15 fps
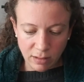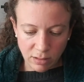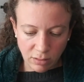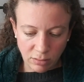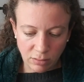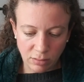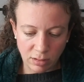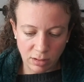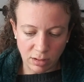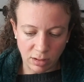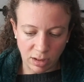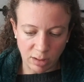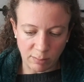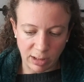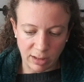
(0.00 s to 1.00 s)
Ooh, I
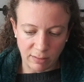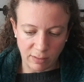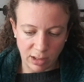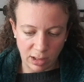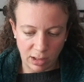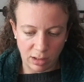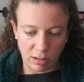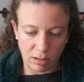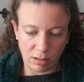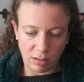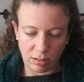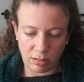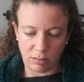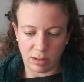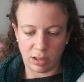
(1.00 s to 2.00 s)
got my thread in here.
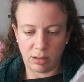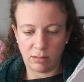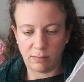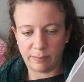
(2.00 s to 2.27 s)
Okay.